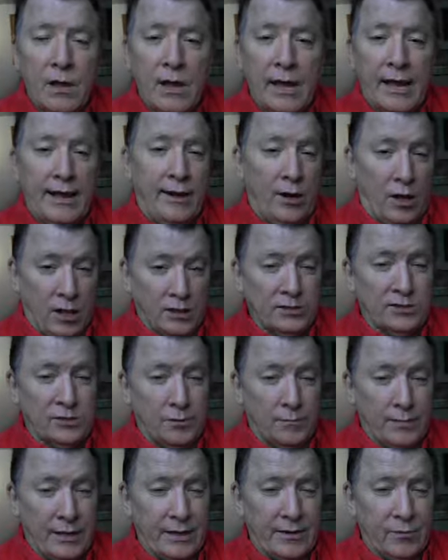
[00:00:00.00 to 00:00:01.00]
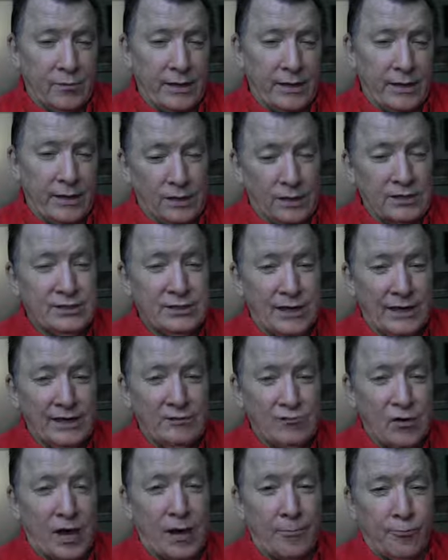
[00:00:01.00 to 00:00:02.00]
And also, by the way, once they
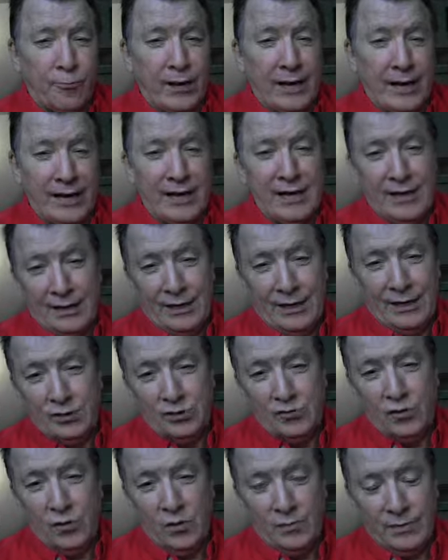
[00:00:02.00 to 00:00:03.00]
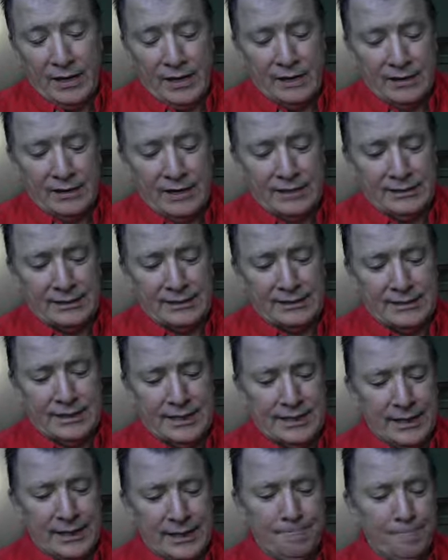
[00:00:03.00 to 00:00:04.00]
drop right in and you screw them down nice and
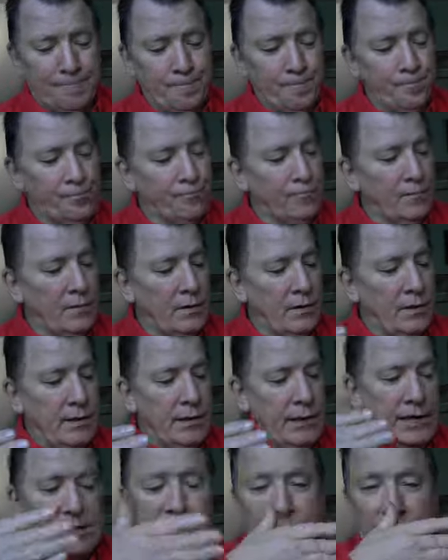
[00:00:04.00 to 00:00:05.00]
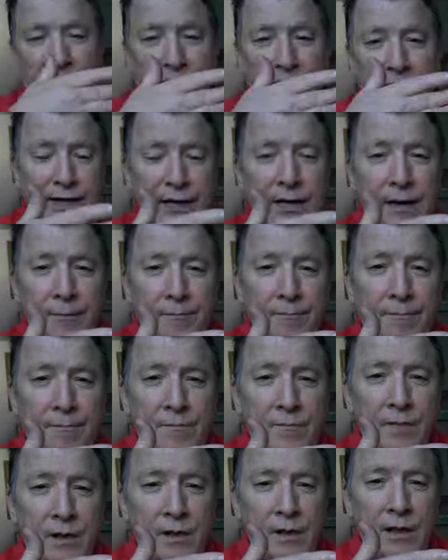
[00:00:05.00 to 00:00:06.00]
tight, it's lined up.
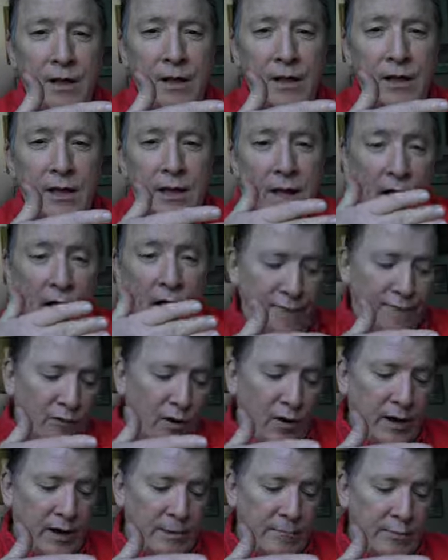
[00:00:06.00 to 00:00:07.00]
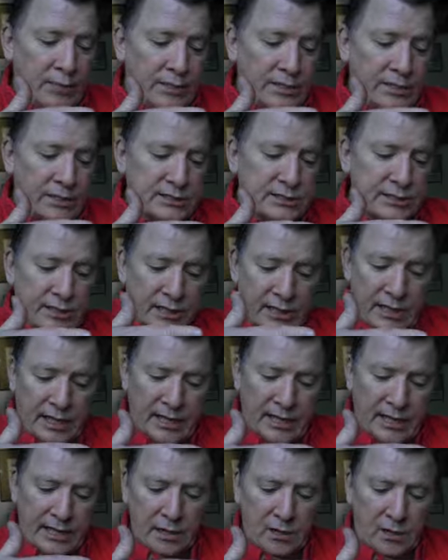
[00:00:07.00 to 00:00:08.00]
I've already put this in the
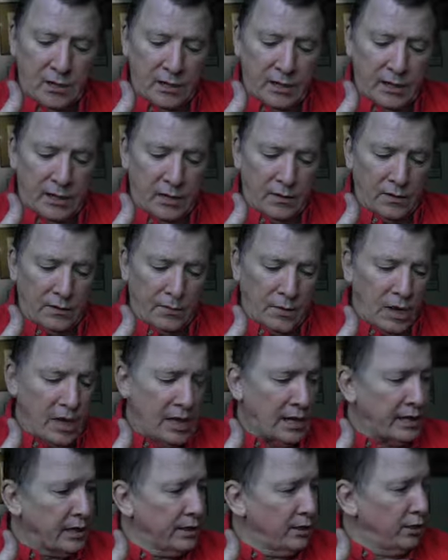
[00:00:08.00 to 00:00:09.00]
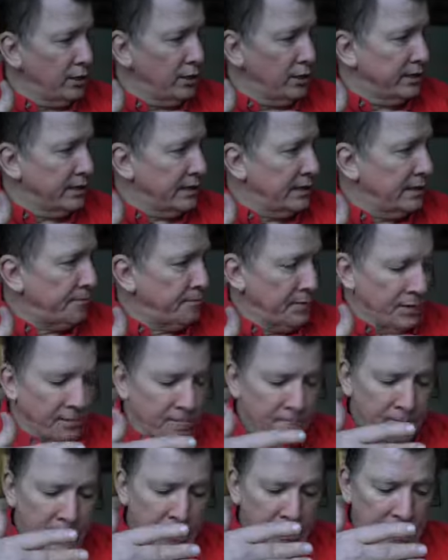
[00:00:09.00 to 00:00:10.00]
line, on the block, and looked it up
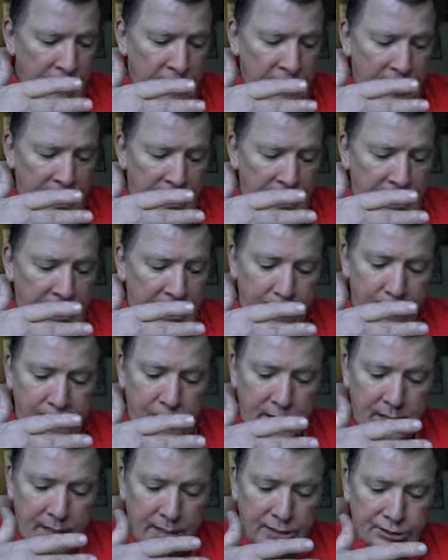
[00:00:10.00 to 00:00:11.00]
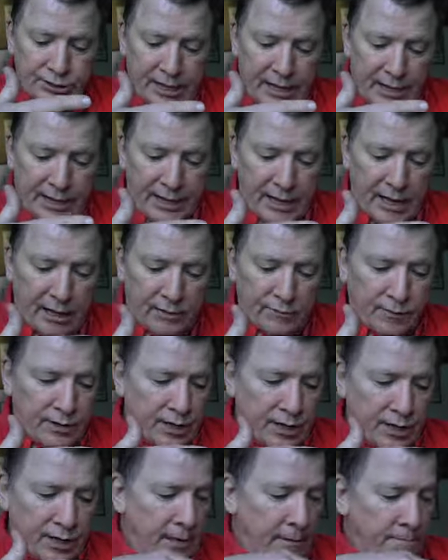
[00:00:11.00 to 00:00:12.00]
and checked out
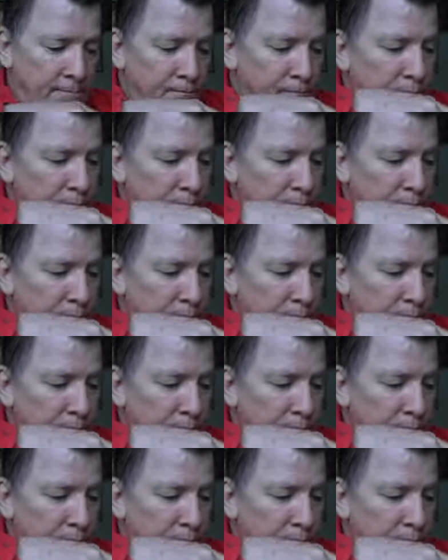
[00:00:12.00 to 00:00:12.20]
the